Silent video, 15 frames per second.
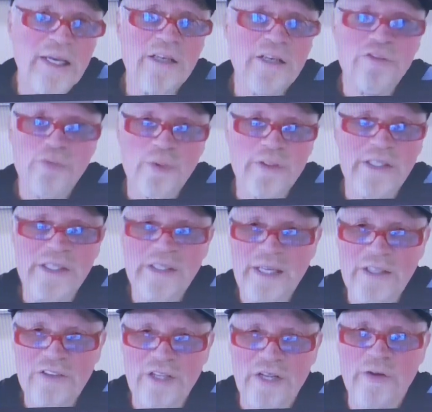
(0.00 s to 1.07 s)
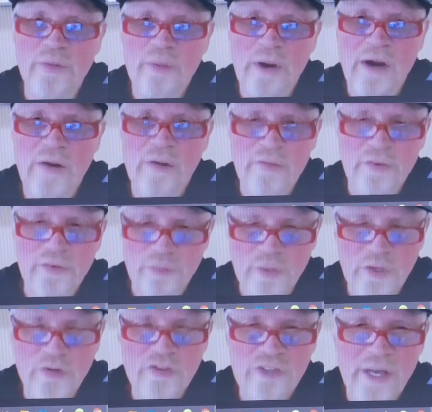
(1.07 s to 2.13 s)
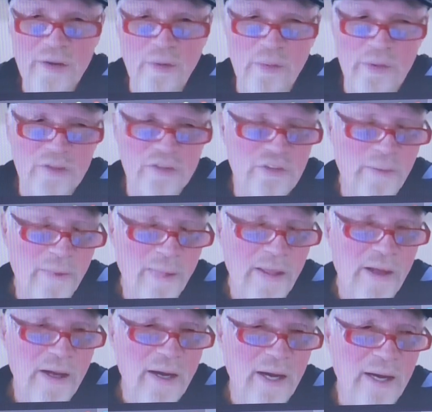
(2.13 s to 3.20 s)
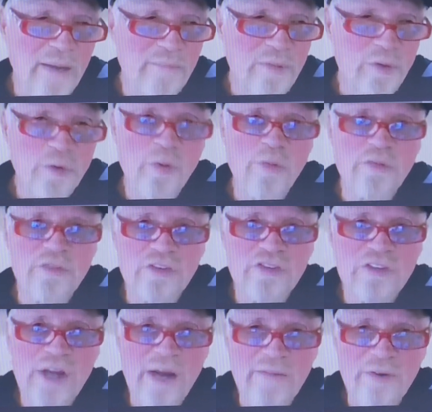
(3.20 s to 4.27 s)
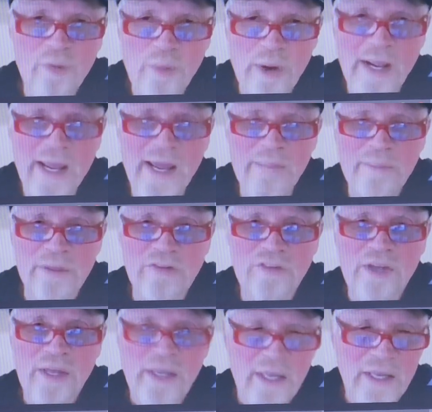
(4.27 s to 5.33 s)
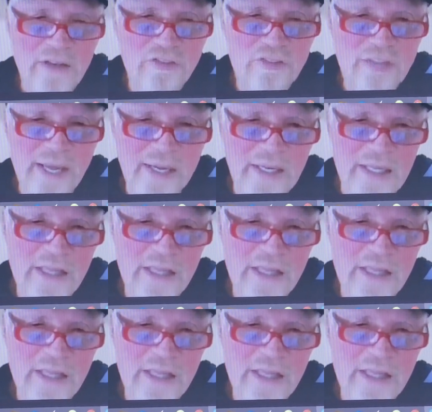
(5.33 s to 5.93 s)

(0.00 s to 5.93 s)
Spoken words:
days, 14 days later, however your cycle is, you'll discover what happens is that